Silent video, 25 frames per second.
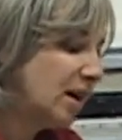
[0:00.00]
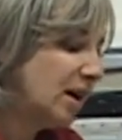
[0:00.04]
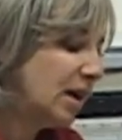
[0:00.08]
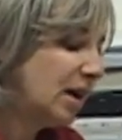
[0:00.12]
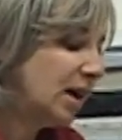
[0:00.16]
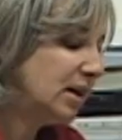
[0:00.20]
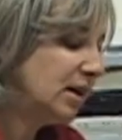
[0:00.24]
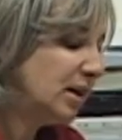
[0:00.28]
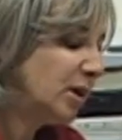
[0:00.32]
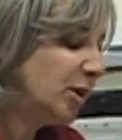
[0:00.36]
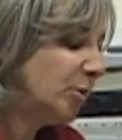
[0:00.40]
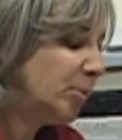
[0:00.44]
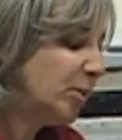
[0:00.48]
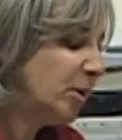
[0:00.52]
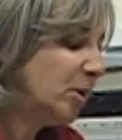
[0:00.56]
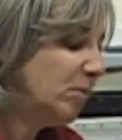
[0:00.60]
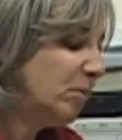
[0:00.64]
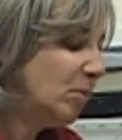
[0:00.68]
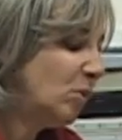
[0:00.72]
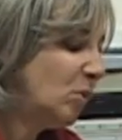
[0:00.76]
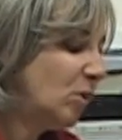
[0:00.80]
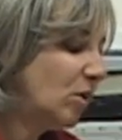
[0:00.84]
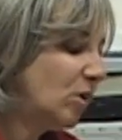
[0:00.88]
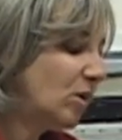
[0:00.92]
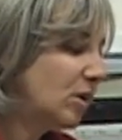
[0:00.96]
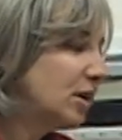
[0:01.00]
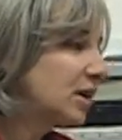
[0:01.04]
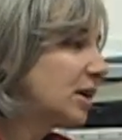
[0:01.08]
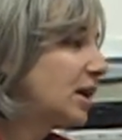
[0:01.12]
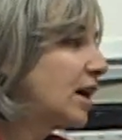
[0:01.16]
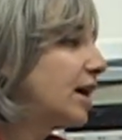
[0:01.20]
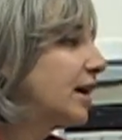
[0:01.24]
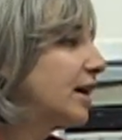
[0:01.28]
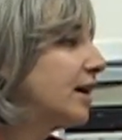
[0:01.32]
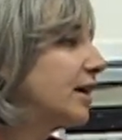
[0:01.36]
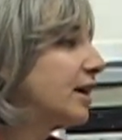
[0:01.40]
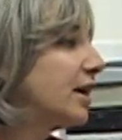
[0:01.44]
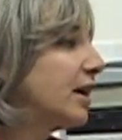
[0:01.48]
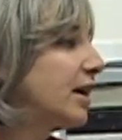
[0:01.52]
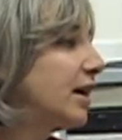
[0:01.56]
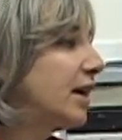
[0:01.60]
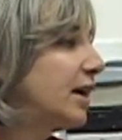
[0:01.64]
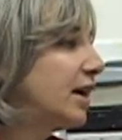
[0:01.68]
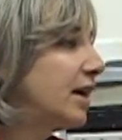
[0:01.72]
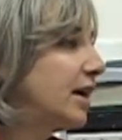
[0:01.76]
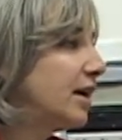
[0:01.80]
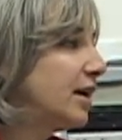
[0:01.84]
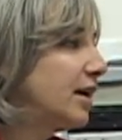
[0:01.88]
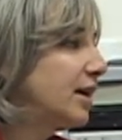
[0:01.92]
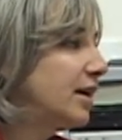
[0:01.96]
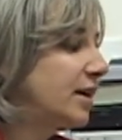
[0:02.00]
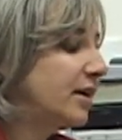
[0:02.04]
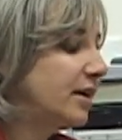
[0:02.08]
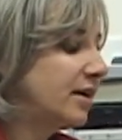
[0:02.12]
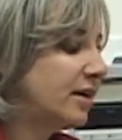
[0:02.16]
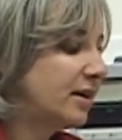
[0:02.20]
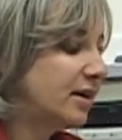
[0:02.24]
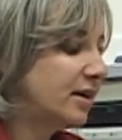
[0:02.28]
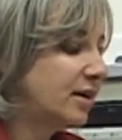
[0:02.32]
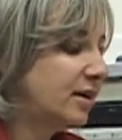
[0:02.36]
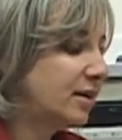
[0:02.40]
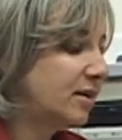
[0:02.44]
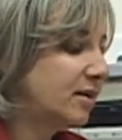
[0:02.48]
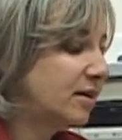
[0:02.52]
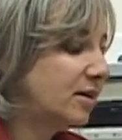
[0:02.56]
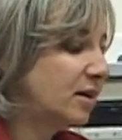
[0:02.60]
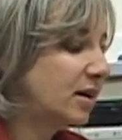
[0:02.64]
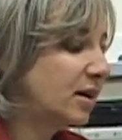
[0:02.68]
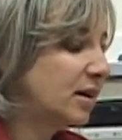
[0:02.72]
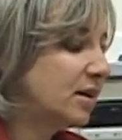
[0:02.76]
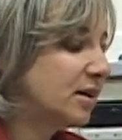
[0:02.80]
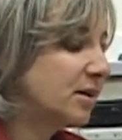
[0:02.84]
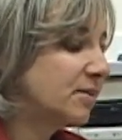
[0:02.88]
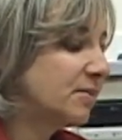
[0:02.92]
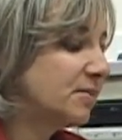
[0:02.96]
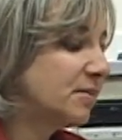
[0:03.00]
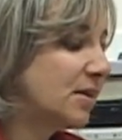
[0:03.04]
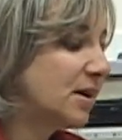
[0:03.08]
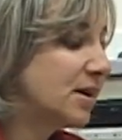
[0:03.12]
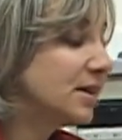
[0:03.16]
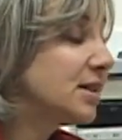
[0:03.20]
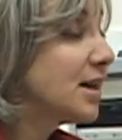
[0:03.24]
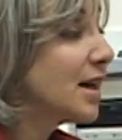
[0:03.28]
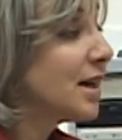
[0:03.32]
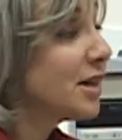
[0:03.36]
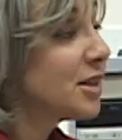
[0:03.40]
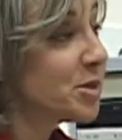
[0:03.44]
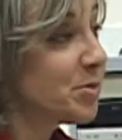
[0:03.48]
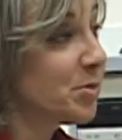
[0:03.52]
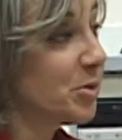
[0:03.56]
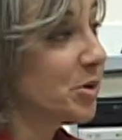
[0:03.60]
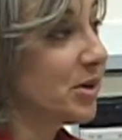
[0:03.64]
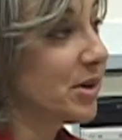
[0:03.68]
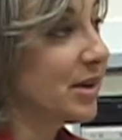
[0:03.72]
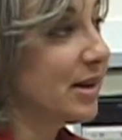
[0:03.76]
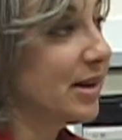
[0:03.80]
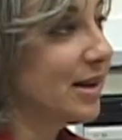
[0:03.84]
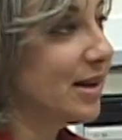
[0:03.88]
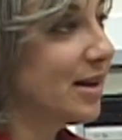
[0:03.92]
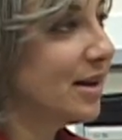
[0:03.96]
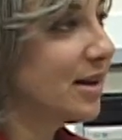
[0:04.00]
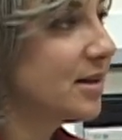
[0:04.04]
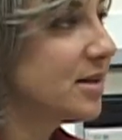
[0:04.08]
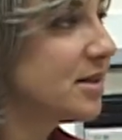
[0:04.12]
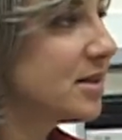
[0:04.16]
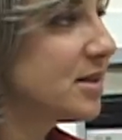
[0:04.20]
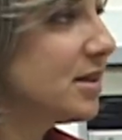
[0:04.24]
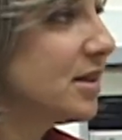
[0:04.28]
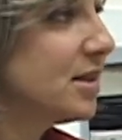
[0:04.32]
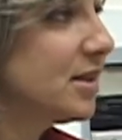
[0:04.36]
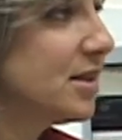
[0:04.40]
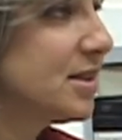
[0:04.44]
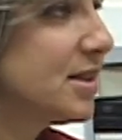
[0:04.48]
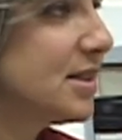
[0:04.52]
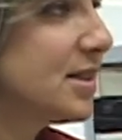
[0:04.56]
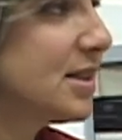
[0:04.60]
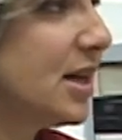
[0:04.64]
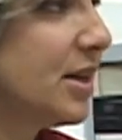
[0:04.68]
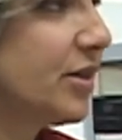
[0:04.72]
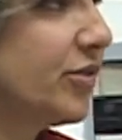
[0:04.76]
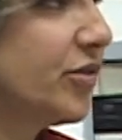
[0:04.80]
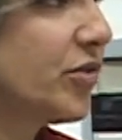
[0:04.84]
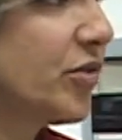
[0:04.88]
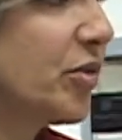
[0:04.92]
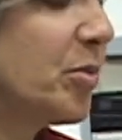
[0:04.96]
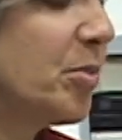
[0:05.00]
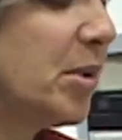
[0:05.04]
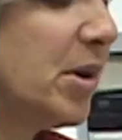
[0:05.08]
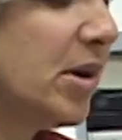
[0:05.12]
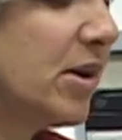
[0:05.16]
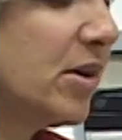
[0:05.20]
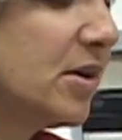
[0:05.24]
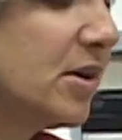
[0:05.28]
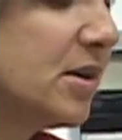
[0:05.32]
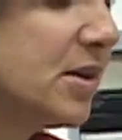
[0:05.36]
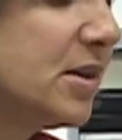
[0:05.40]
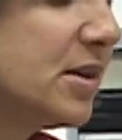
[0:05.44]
a little bit more like a textbook, I guess, in a sense, for parents.